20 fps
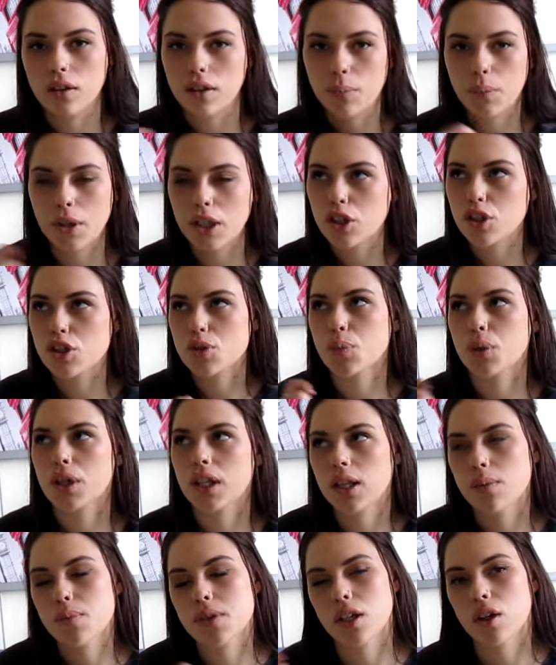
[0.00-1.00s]
like when you're just
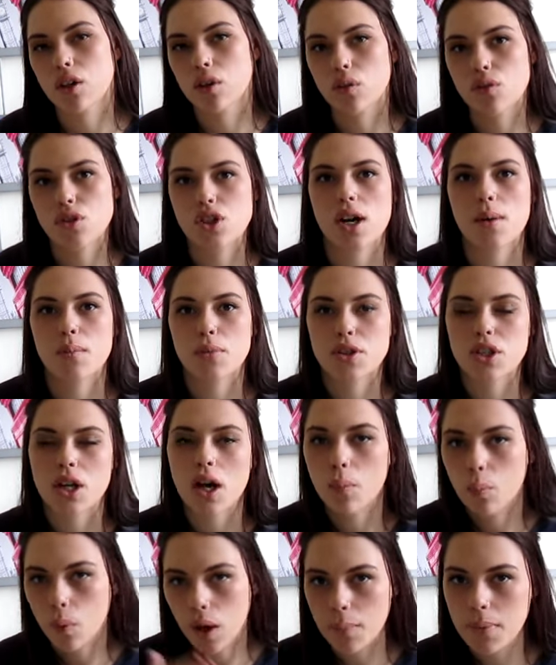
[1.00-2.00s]
putting lipstick on all the
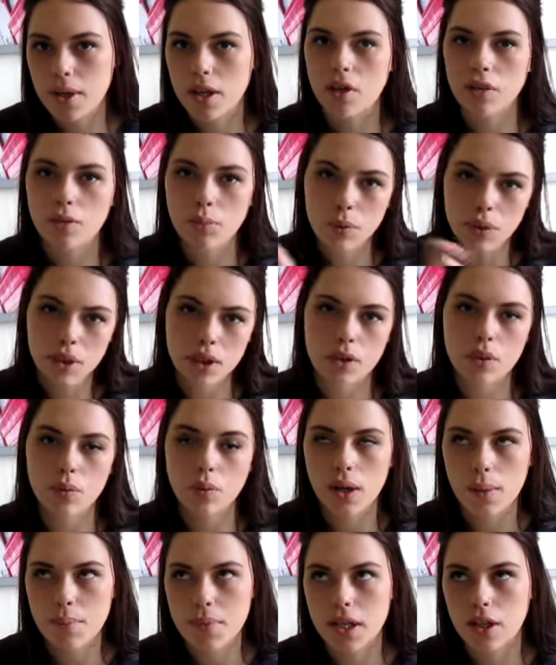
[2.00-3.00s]
time, wiping it off, putting it
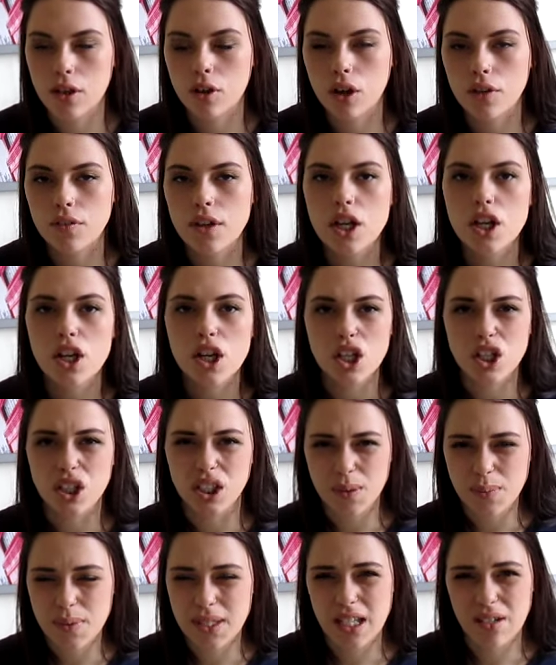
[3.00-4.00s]
on, wiping it off,
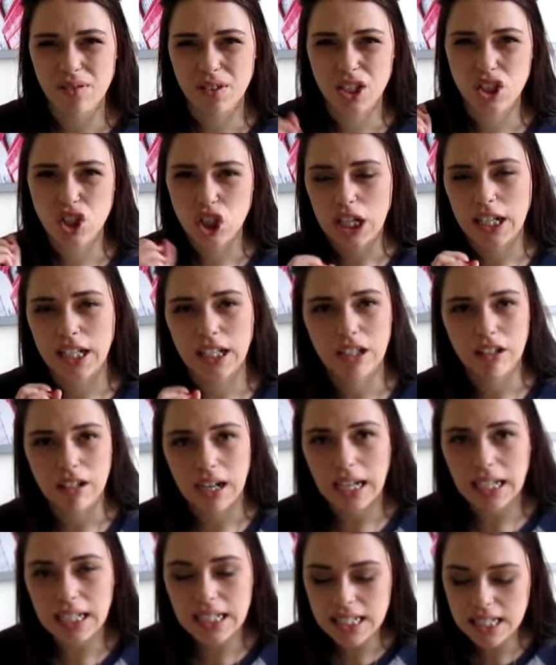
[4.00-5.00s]
your lips get really dry and
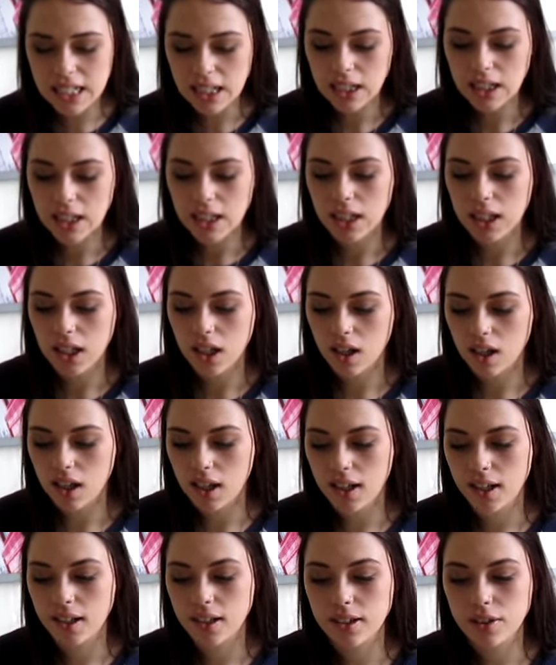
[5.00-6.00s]
cracked.
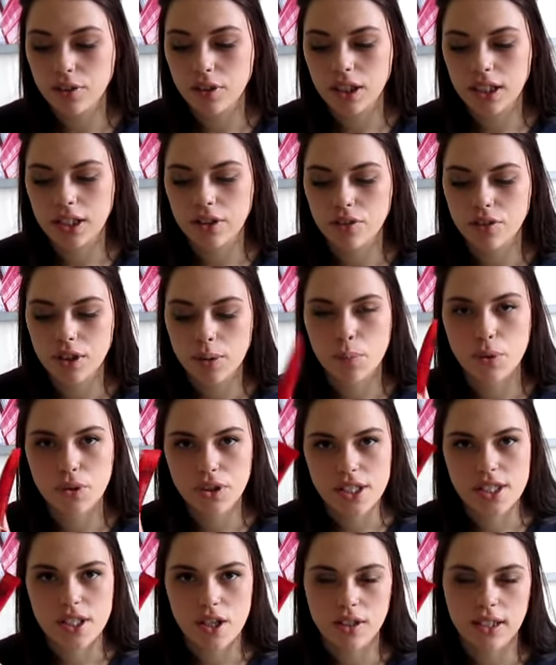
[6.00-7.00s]
I literally
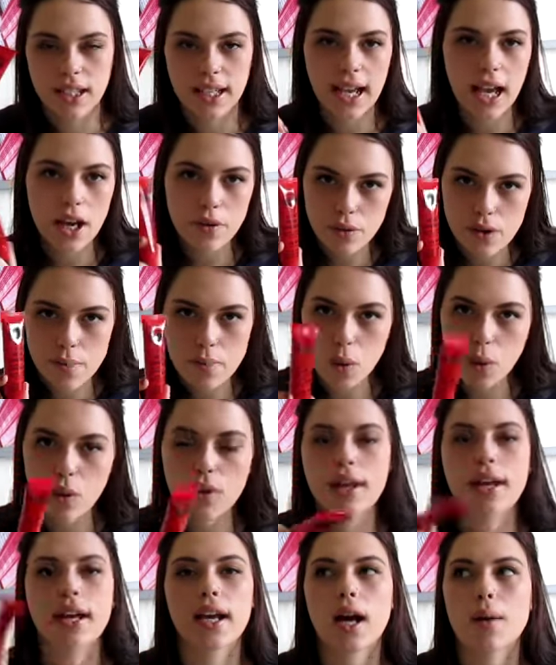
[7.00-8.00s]
put this on like every
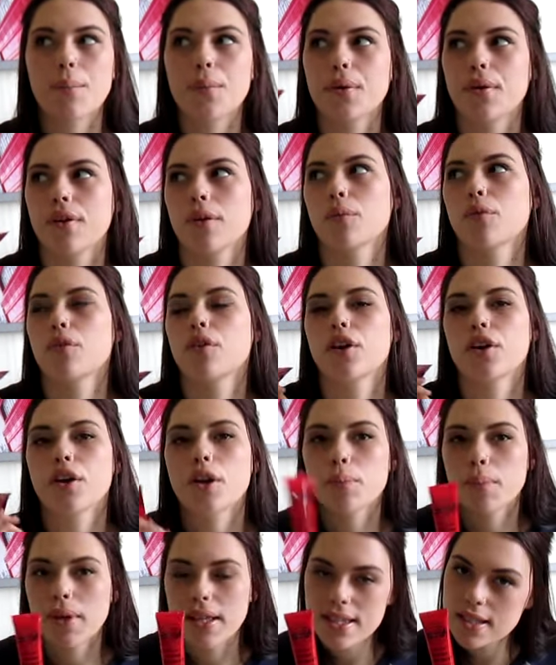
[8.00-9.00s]
morning. I put it on before I
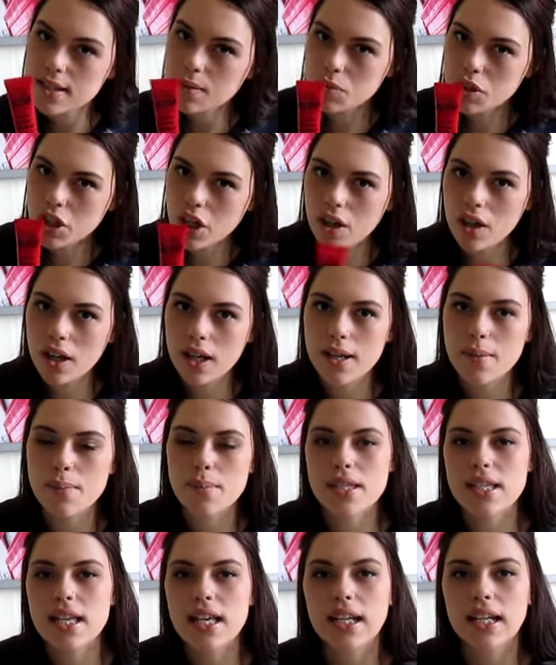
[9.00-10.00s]
go to bed
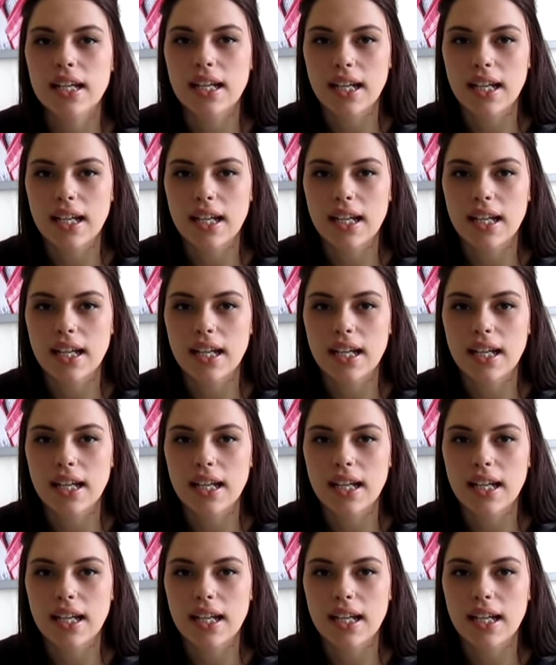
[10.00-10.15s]
sometimes,